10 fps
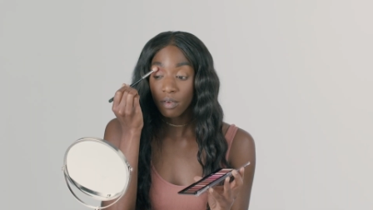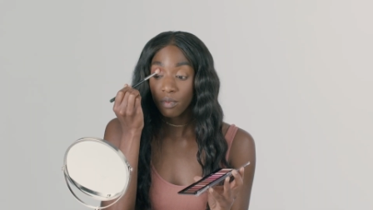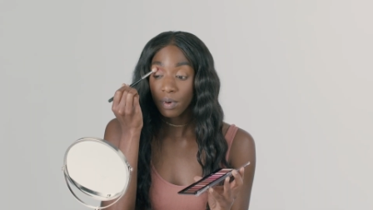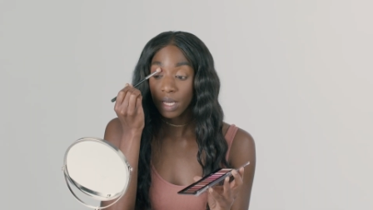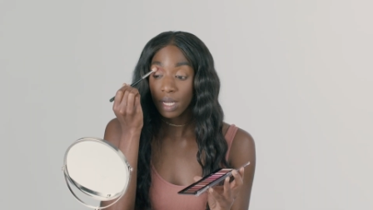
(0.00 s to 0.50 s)

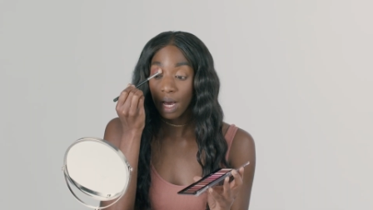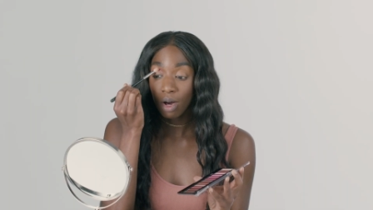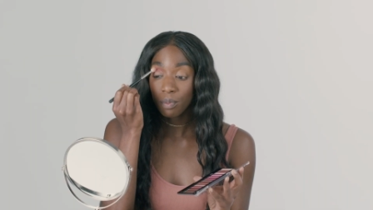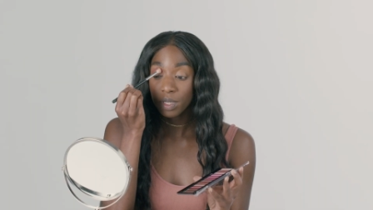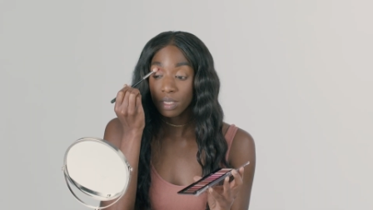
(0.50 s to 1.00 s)
of winged
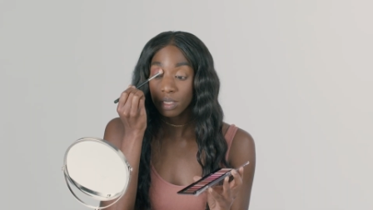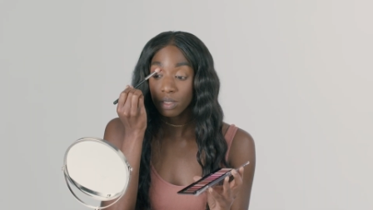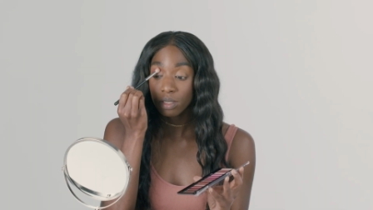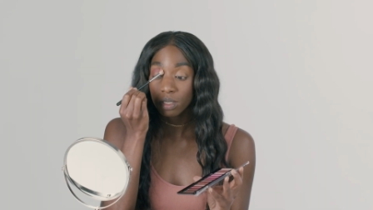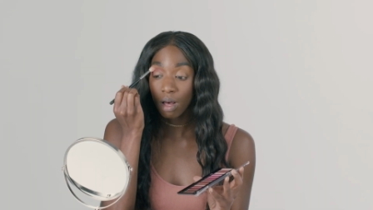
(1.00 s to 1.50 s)
out but
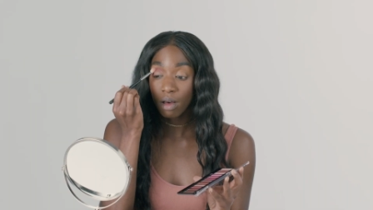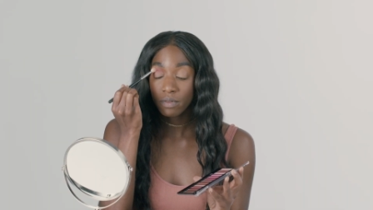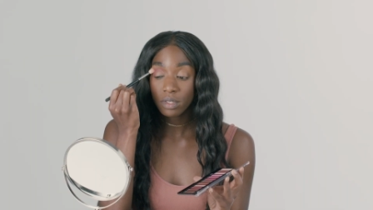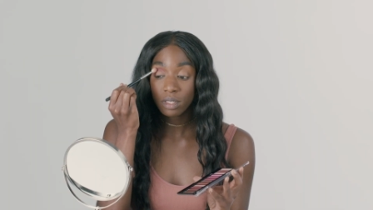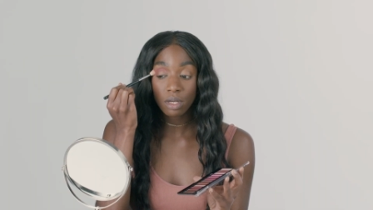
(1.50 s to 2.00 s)
still
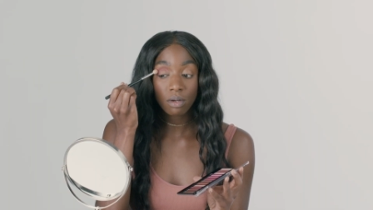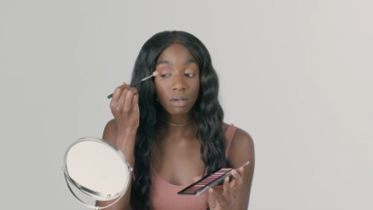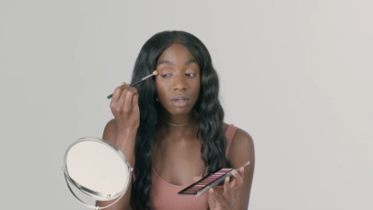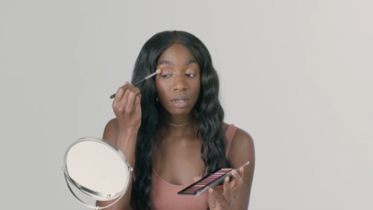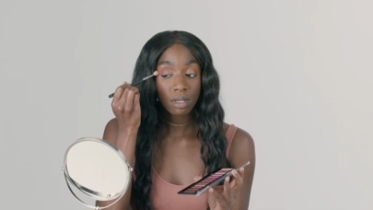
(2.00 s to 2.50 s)
soft, so
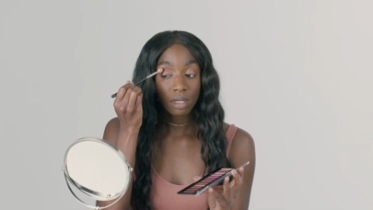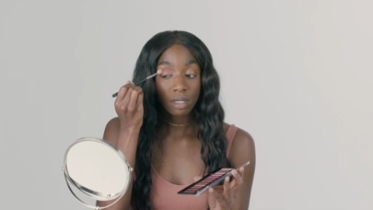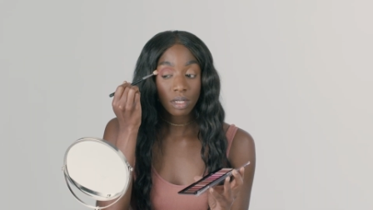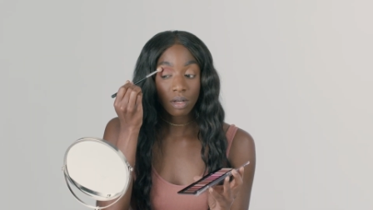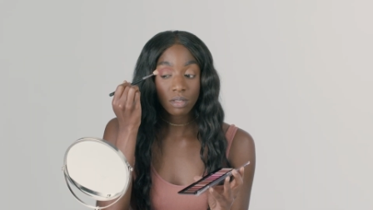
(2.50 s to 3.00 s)

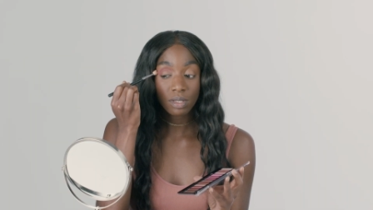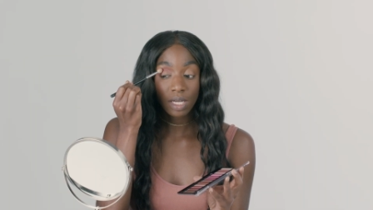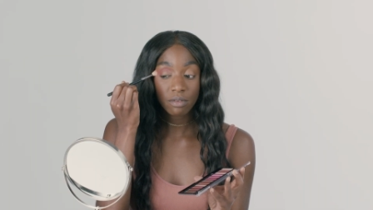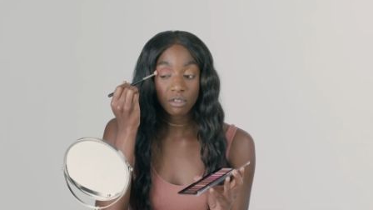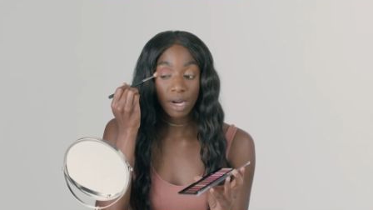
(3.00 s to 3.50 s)
you can also
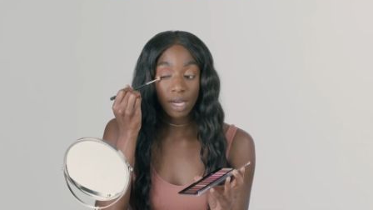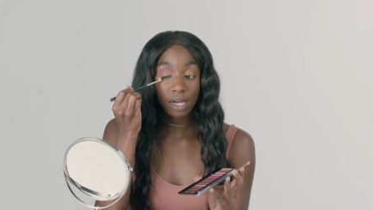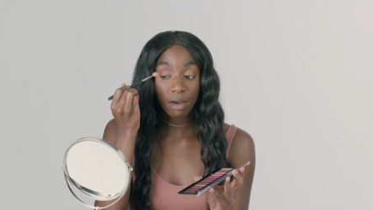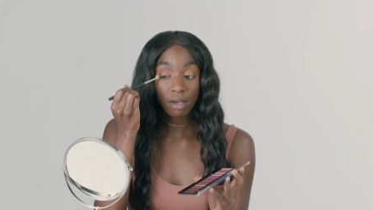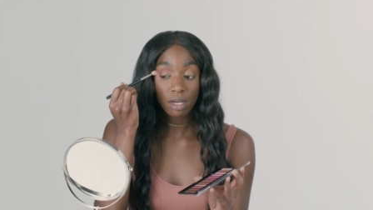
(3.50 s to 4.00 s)
kind of drag it
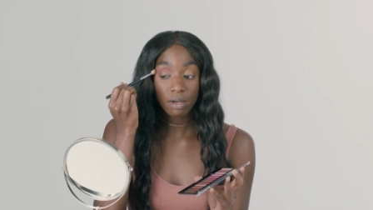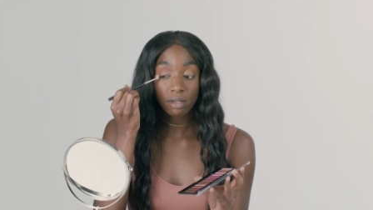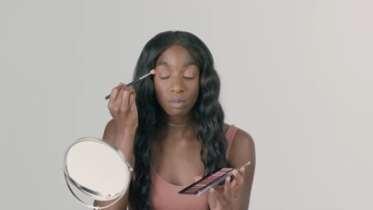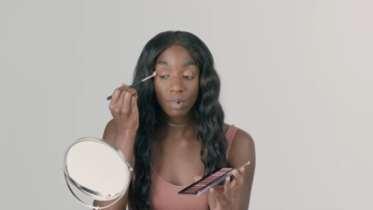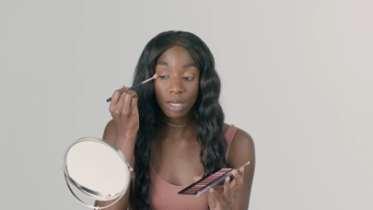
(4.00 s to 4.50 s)
out here
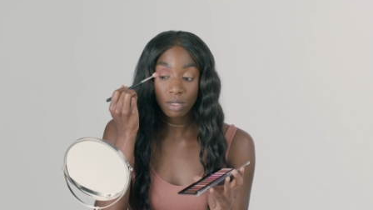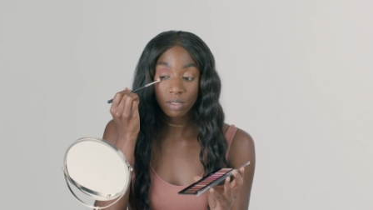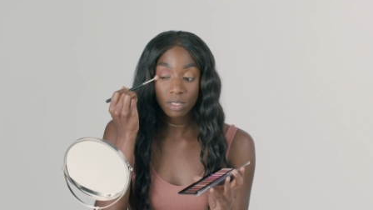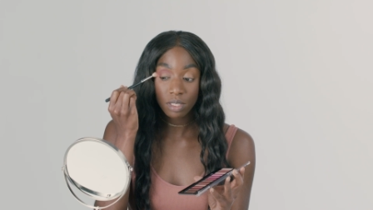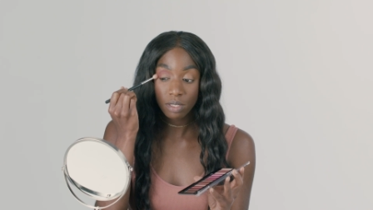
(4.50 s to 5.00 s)
as well
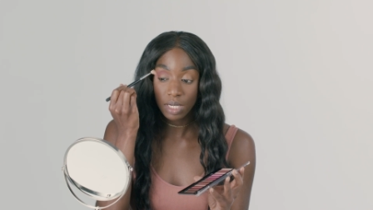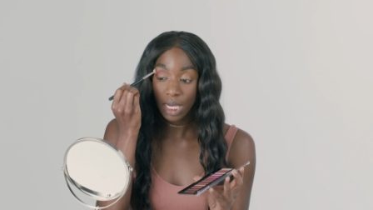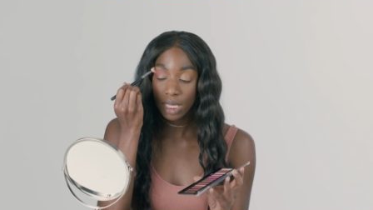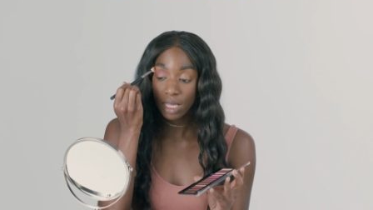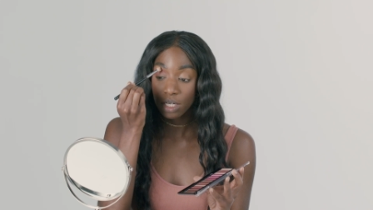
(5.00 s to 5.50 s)
just to
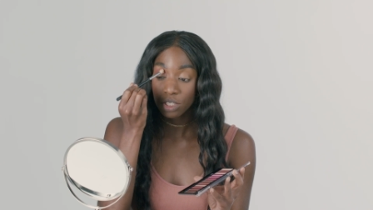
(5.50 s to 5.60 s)
create that